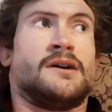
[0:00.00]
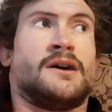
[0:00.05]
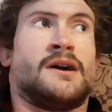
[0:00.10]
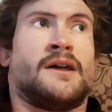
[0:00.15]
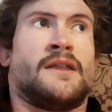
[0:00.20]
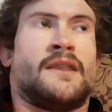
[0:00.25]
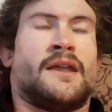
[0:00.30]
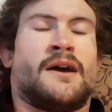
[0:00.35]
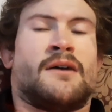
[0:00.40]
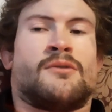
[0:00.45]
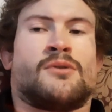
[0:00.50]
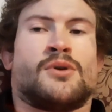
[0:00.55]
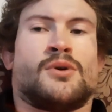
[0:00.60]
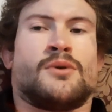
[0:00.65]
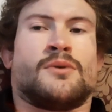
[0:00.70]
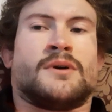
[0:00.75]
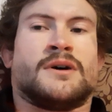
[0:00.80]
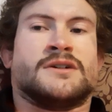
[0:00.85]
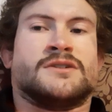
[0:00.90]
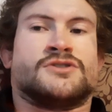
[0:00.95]
and they were
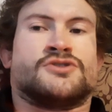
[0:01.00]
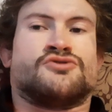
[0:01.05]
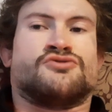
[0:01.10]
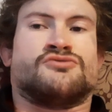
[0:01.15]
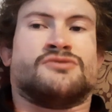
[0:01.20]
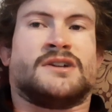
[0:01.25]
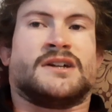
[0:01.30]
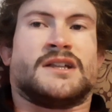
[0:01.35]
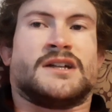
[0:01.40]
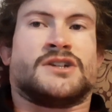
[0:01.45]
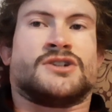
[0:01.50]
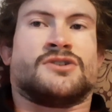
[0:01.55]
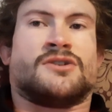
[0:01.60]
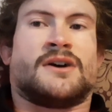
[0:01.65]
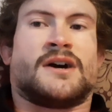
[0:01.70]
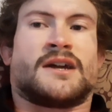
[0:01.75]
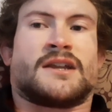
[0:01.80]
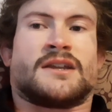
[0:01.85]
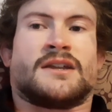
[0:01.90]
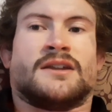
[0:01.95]
always really
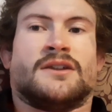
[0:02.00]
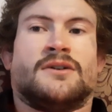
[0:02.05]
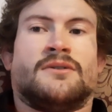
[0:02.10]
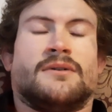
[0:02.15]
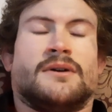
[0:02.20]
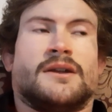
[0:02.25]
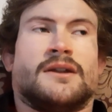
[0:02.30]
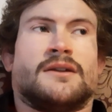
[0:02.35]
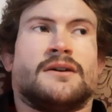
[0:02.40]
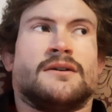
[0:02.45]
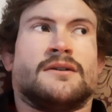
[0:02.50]
trying to do it,